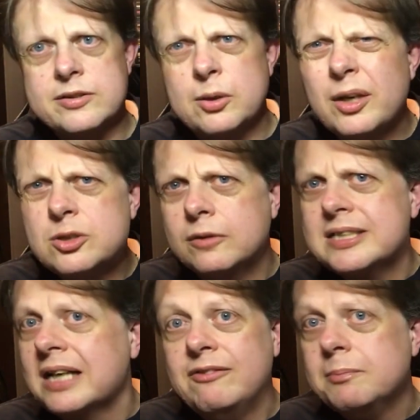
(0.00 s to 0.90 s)
So I sort of
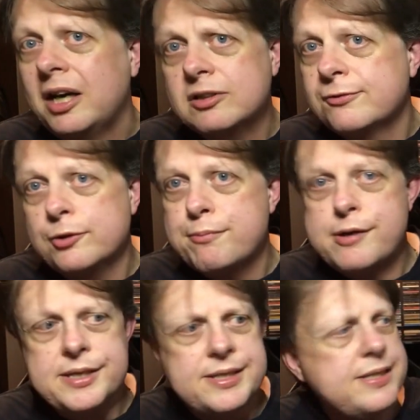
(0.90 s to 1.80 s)
discovered Miles through
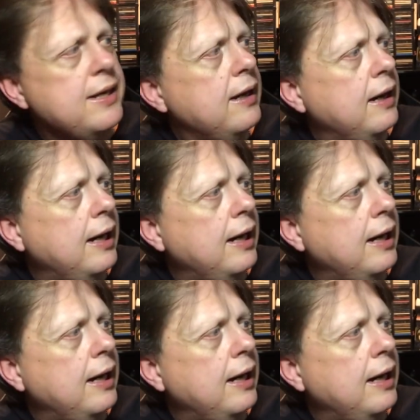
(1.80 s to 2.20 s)
Prince.